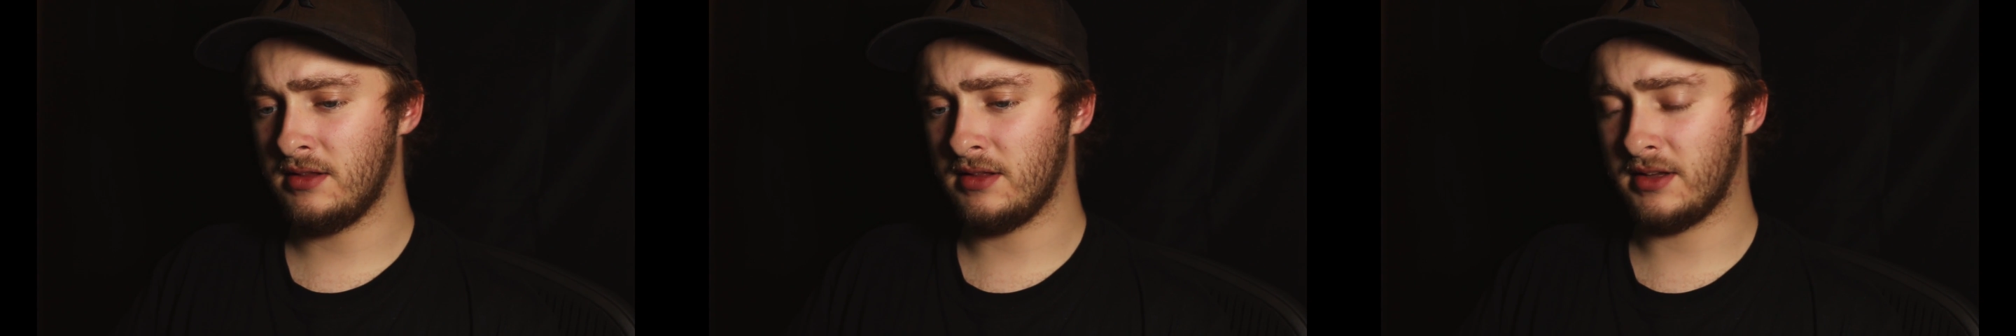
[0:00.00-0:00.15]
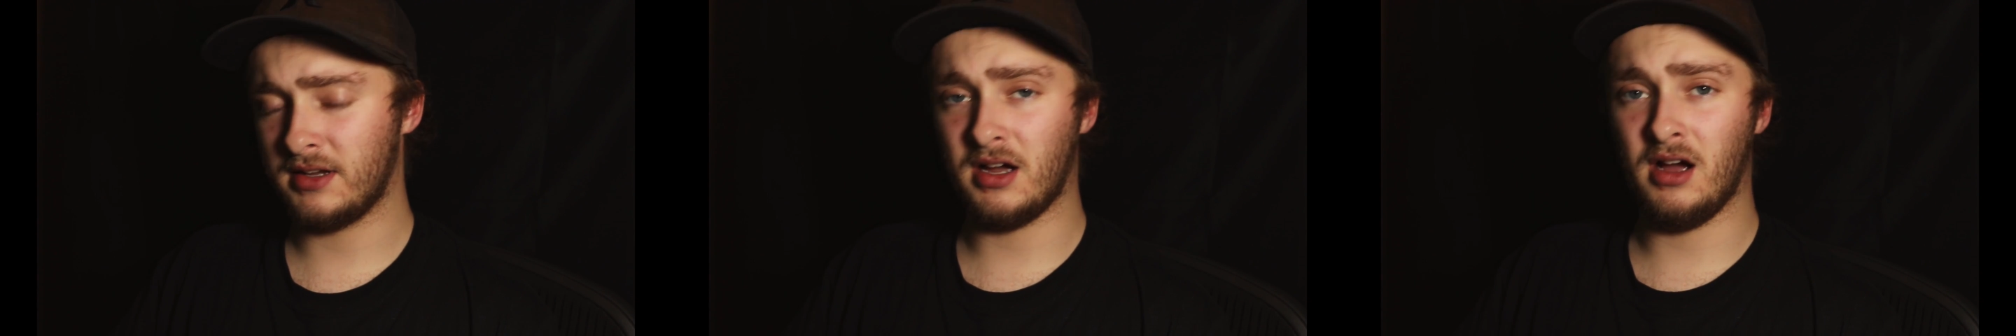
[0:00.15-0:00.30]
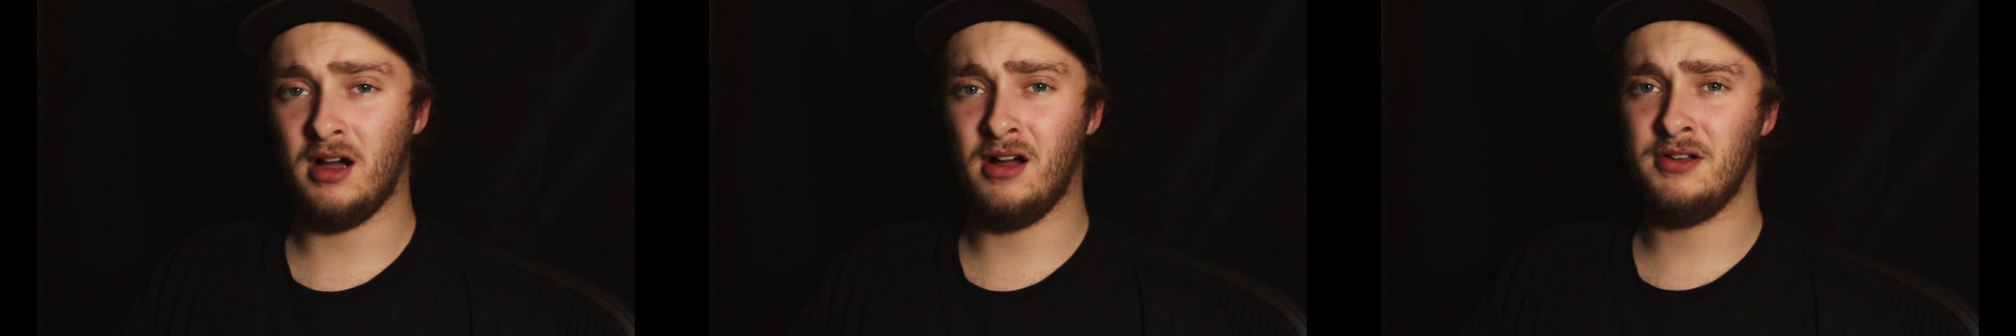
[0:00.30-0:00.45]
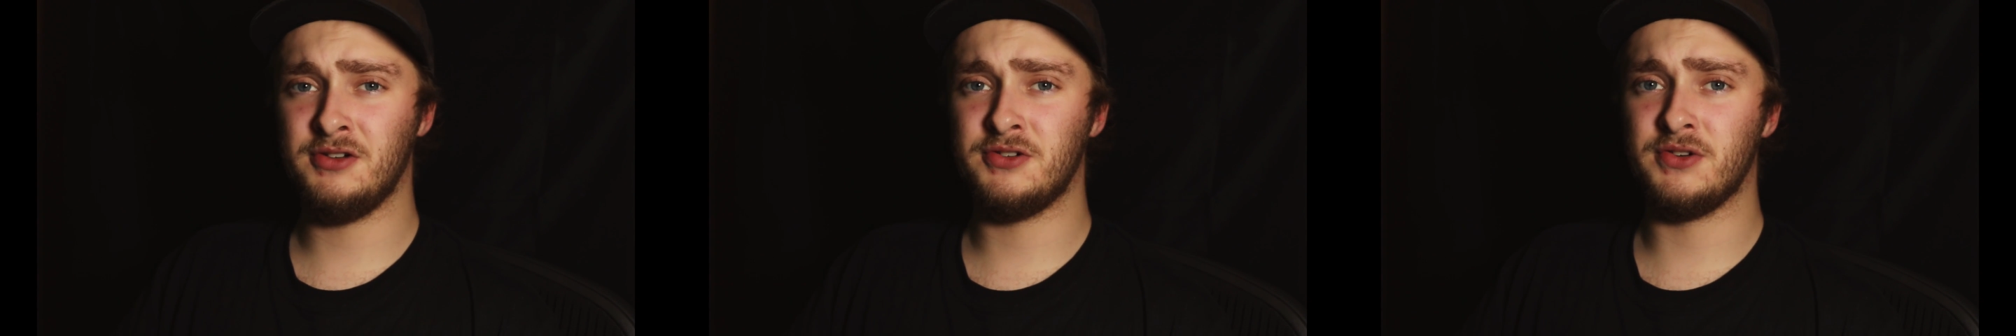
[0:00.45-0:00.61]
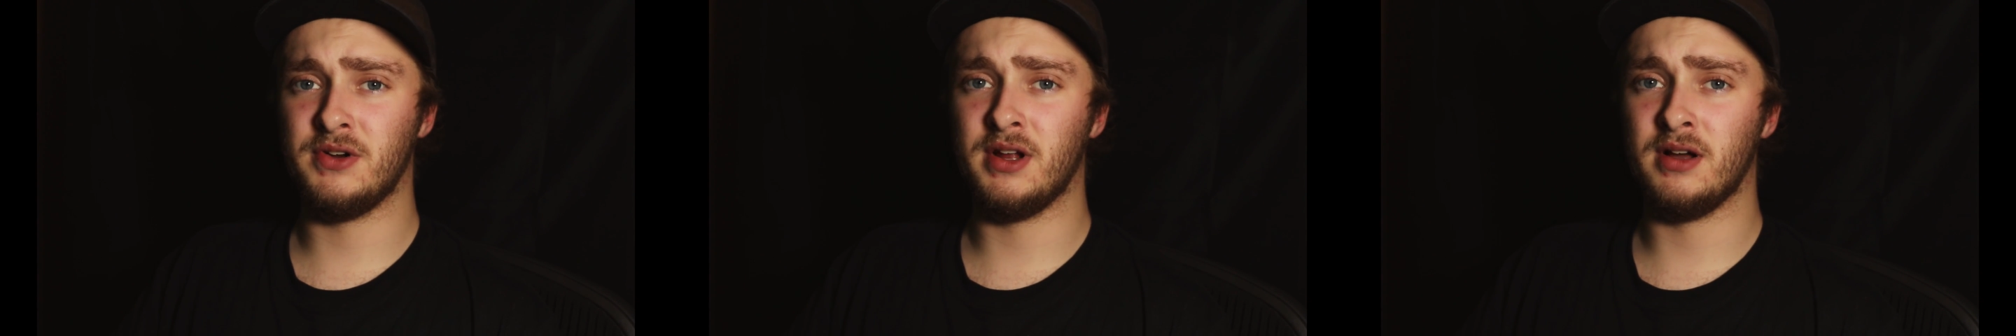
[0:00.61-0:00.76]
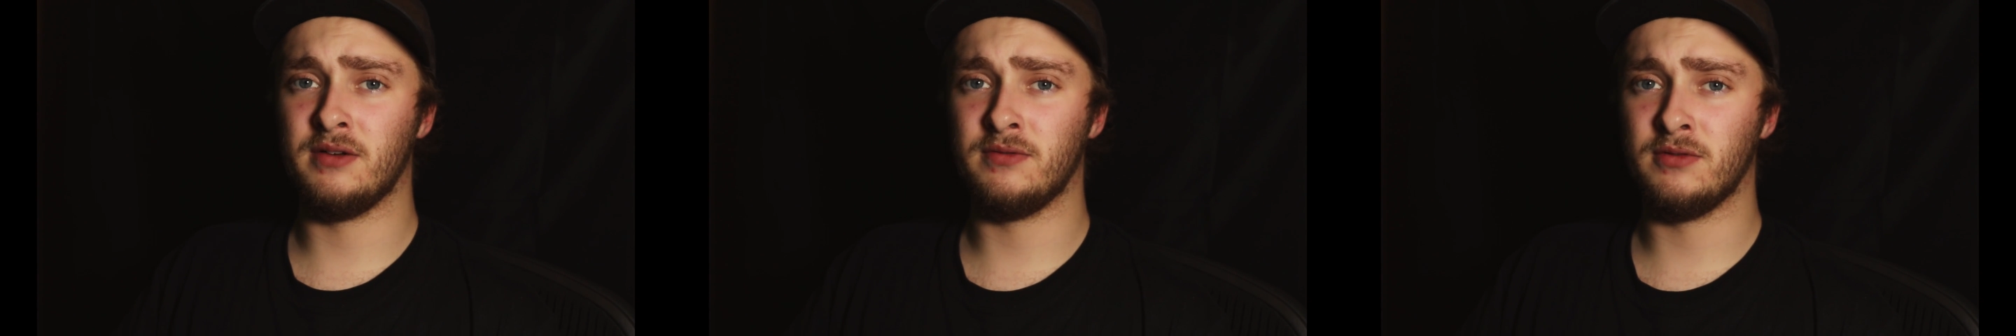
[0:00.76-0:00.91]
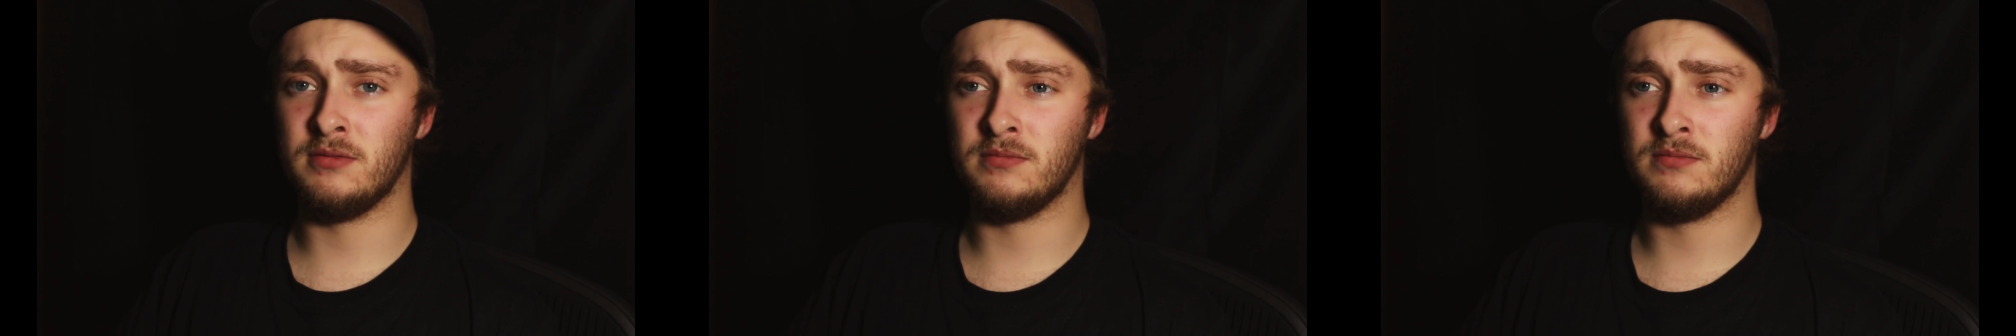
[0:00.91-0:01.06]
like a hundred
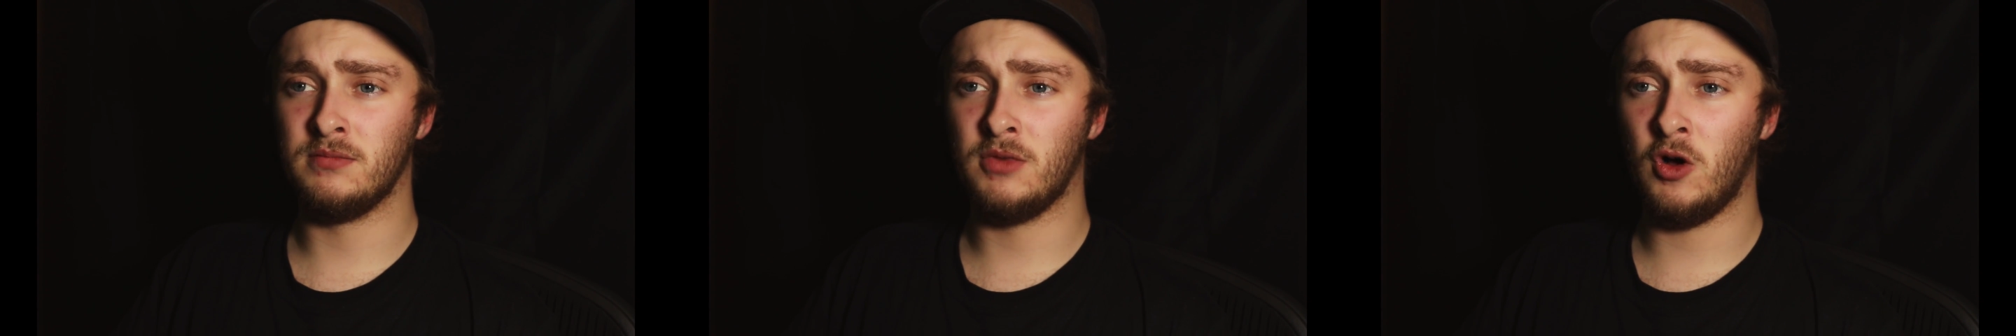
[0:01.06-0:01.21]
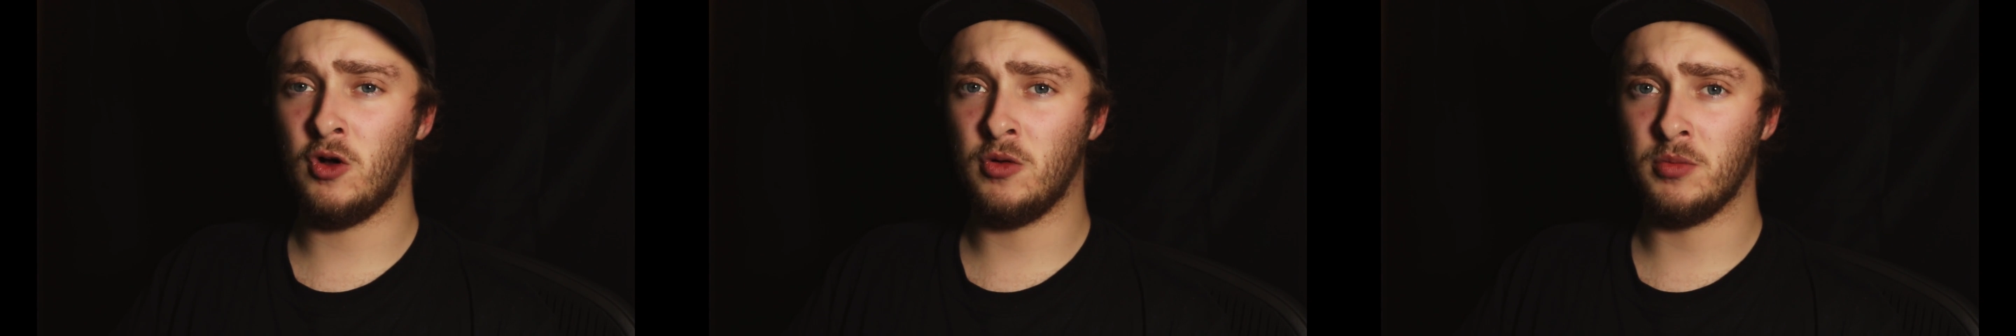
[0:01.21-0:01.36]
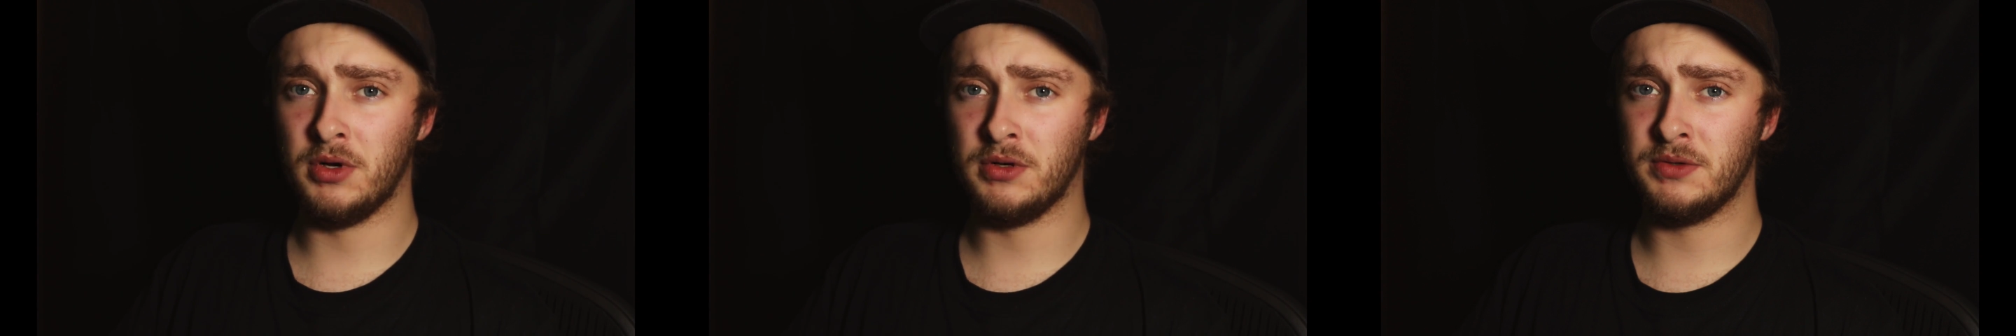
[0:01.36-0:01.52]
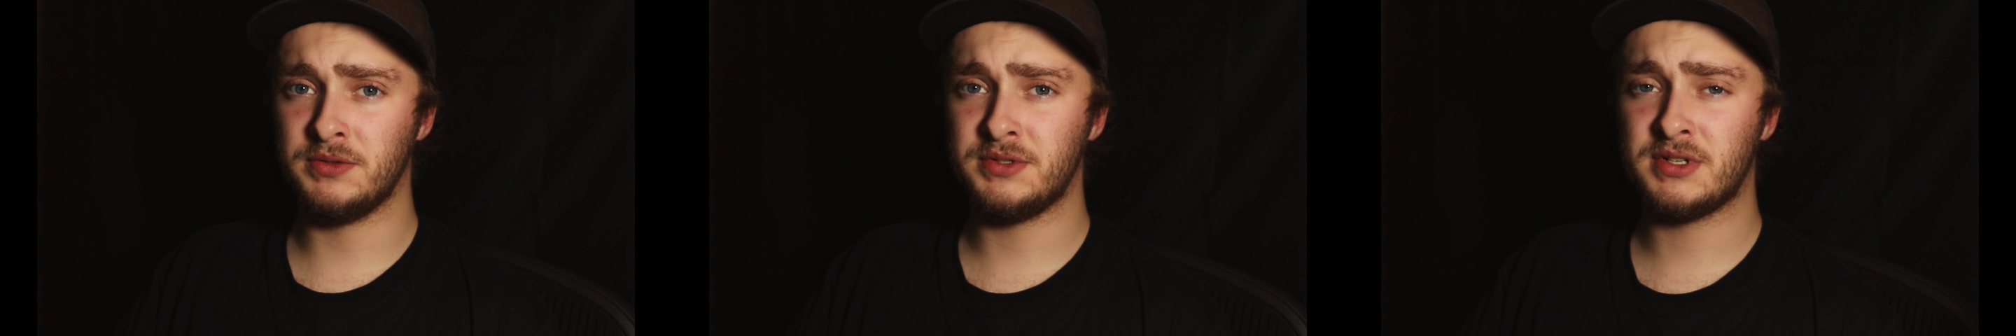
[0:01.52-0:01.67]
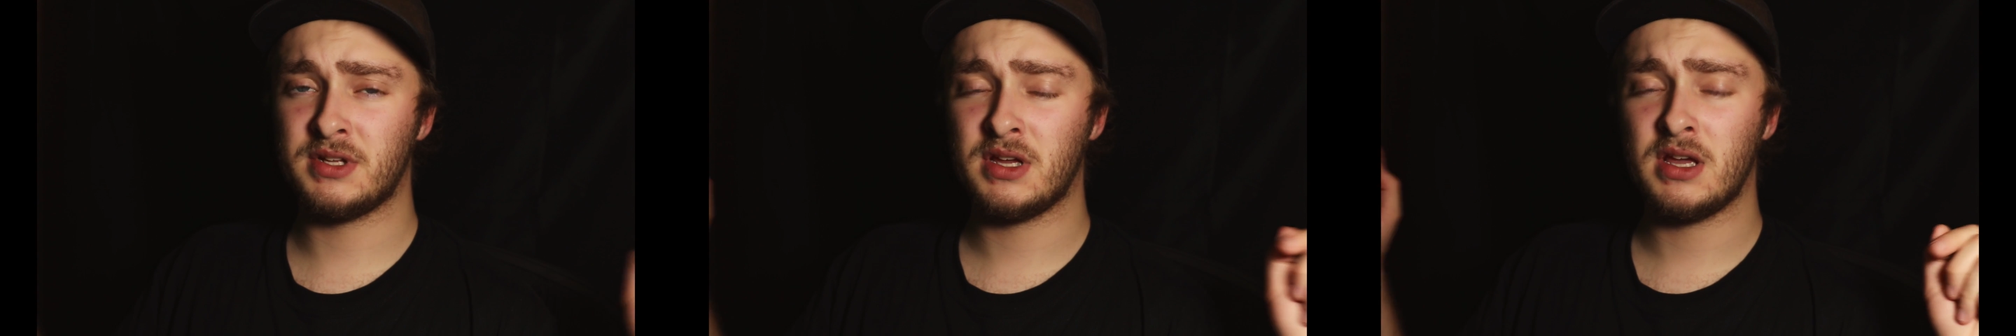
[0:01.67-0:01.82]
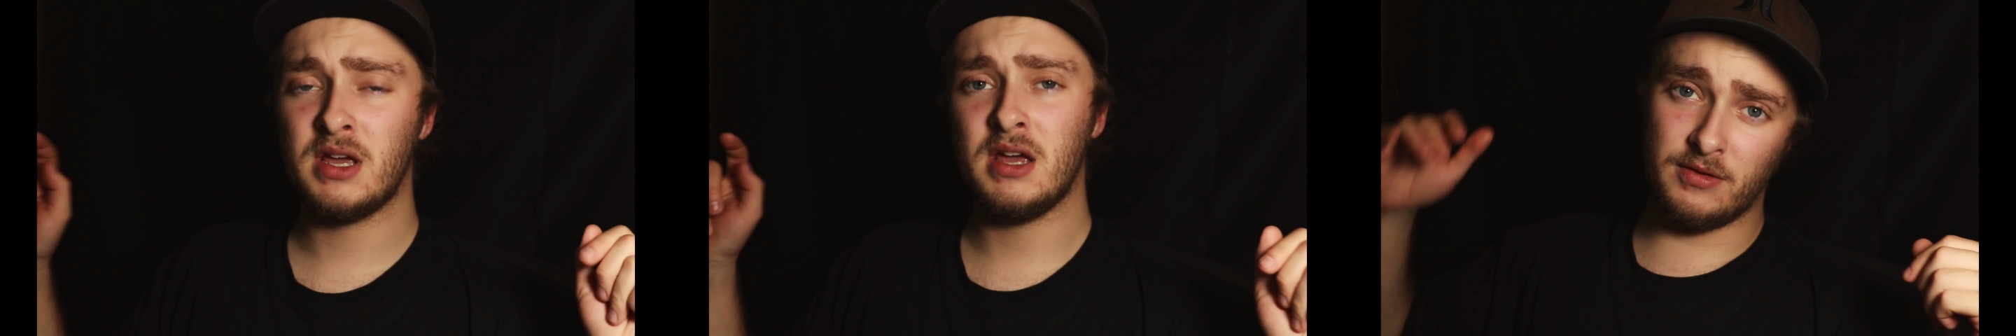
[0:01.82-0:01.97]
of them, almost,